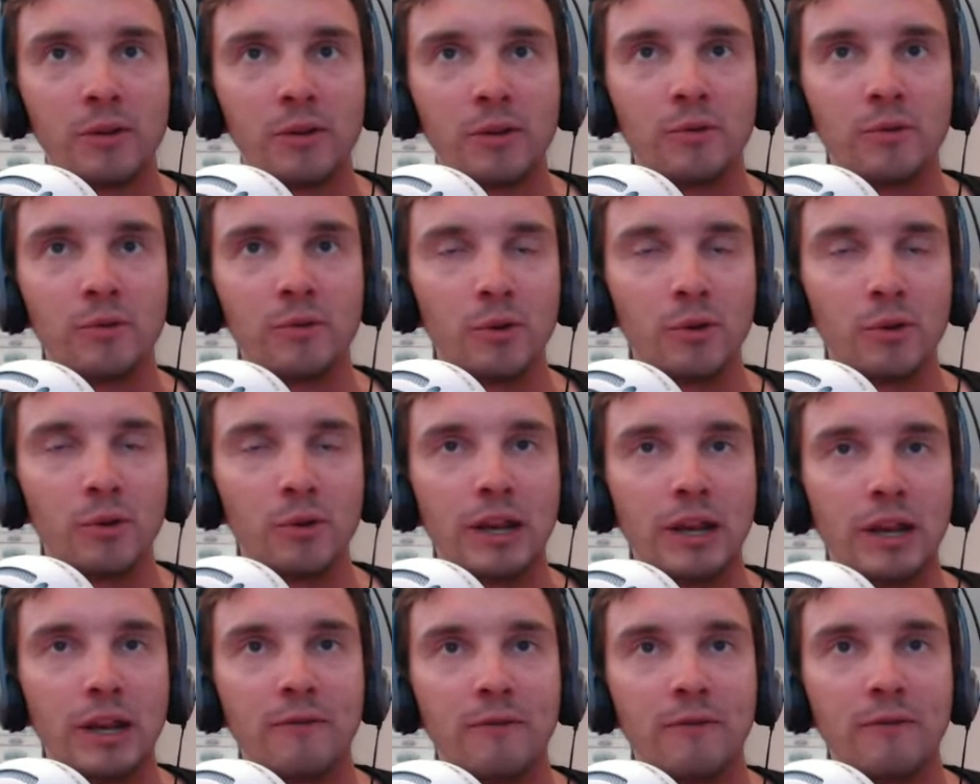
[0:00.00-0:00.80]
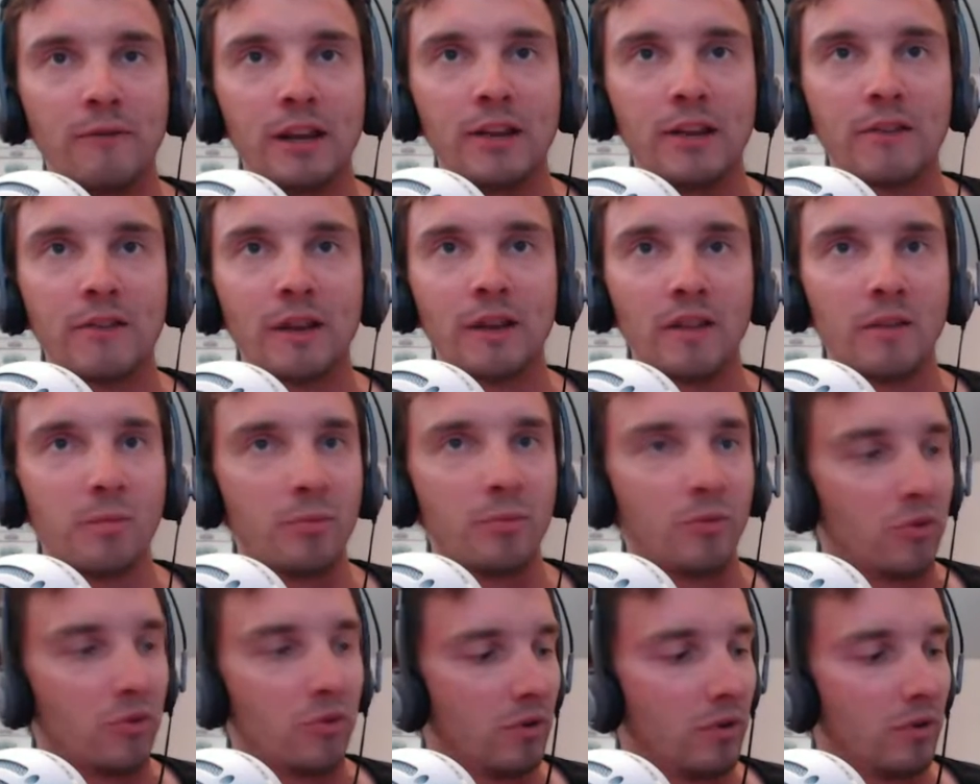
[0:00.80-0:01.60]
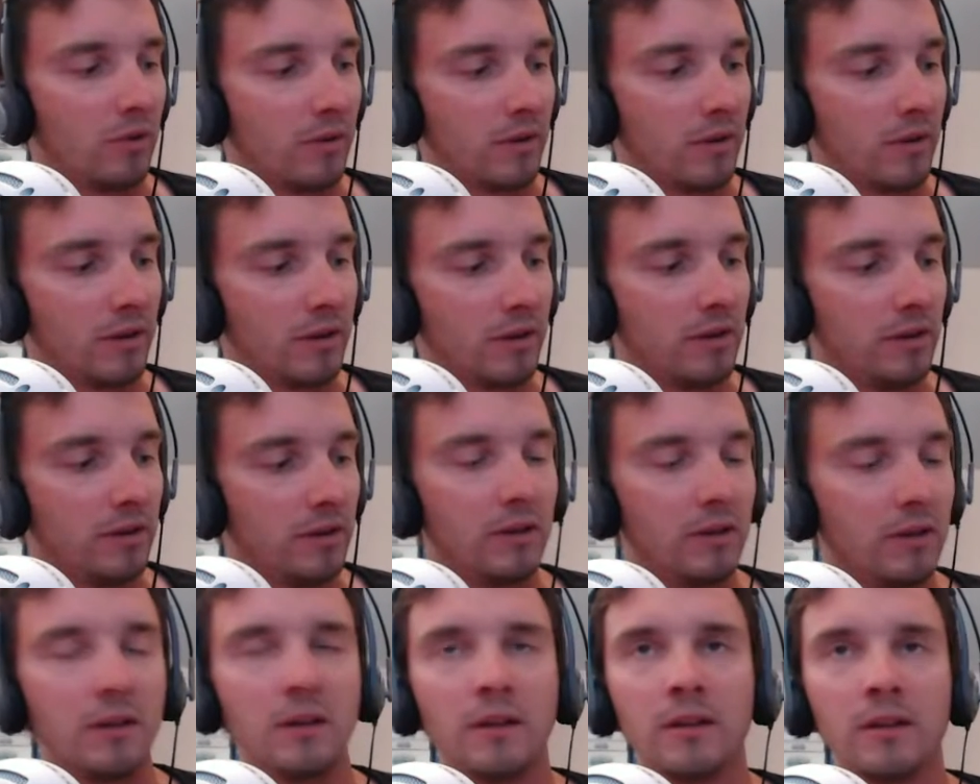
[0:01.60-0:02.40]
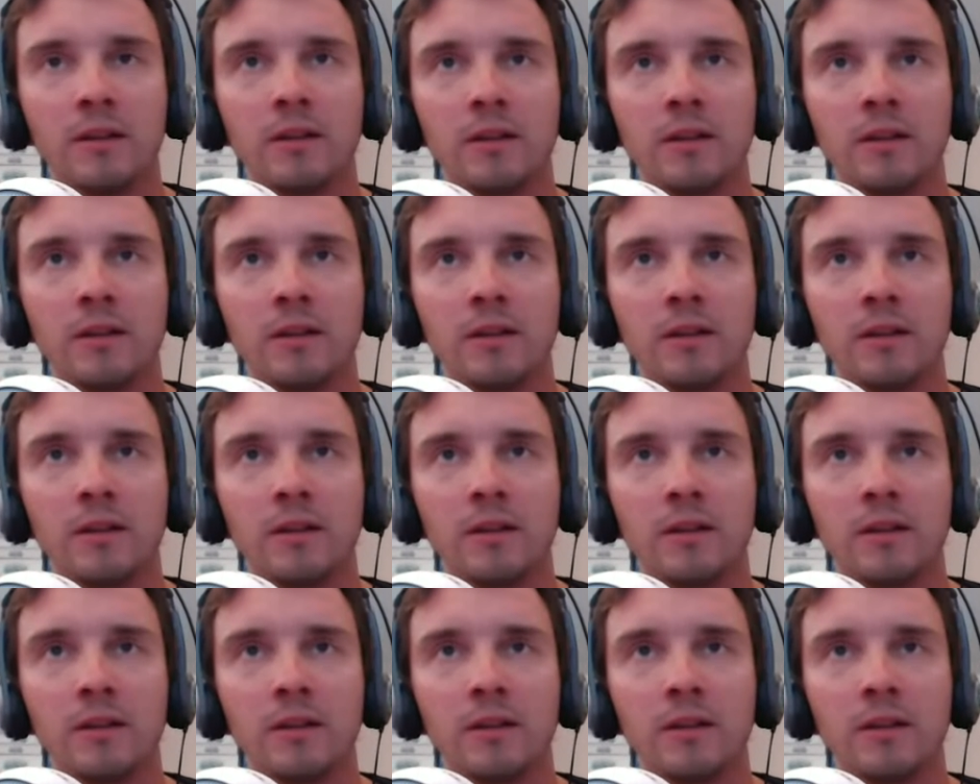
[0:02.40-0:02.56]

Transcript: unique Vita-sized portal. It's got the.